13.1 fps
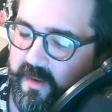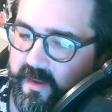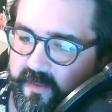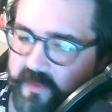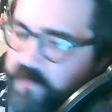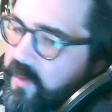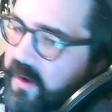
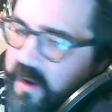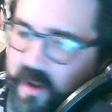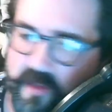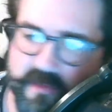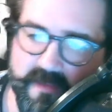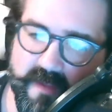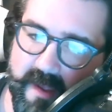This Mike
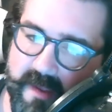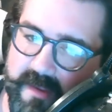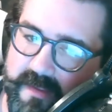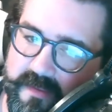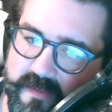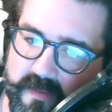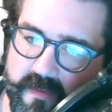Hodges guy
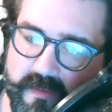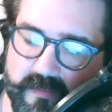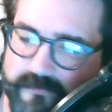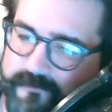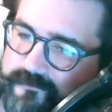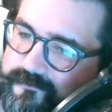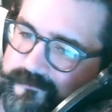is a,
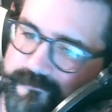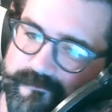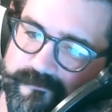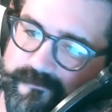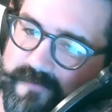a